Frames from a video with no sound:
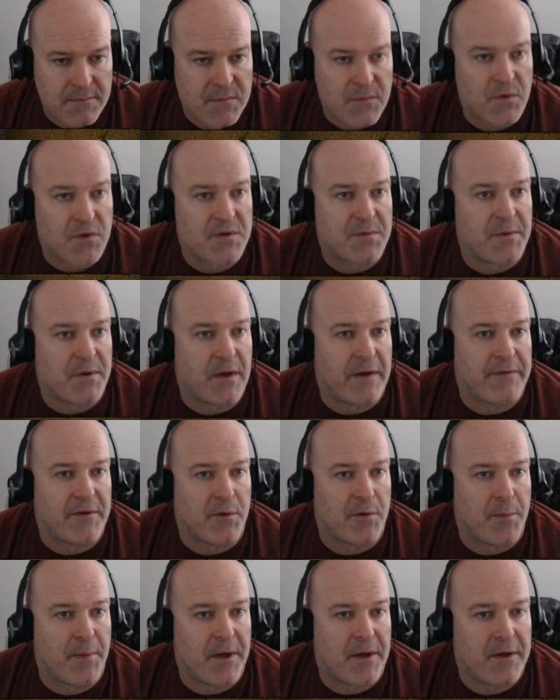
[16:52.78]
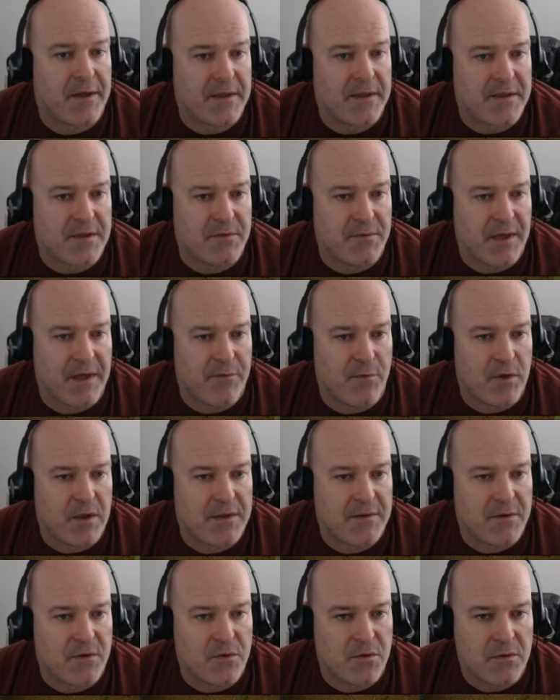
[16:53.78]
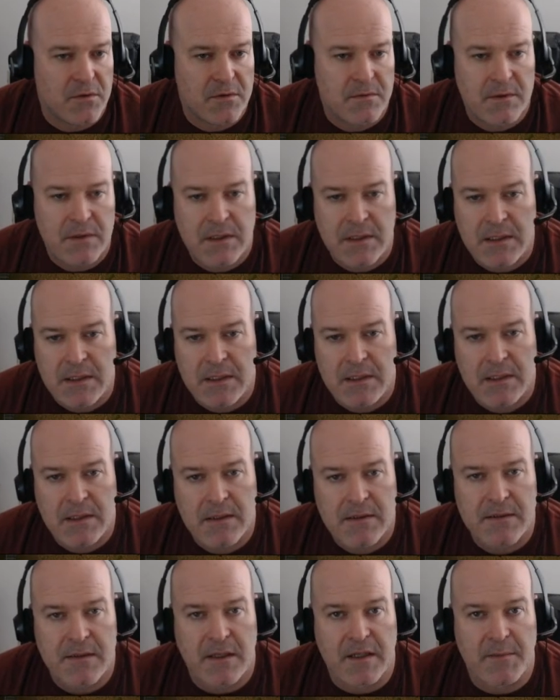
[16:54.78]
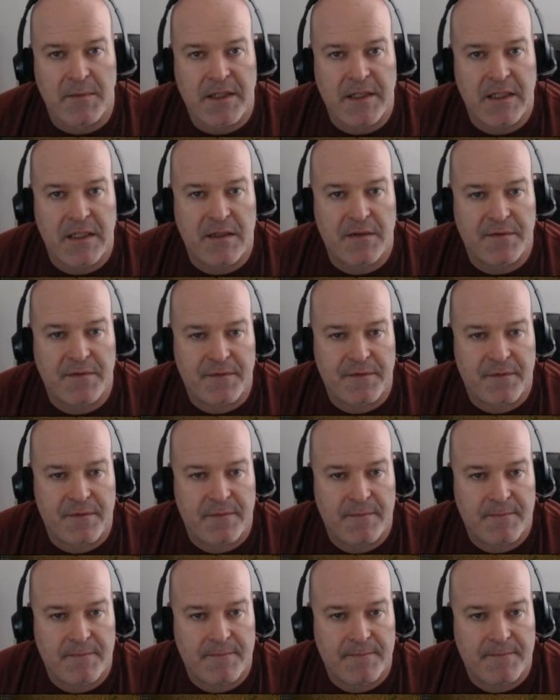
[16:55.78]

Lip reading: Of course, we don't have any repair kits. Oh, we have one. Cool. Not going to be enough.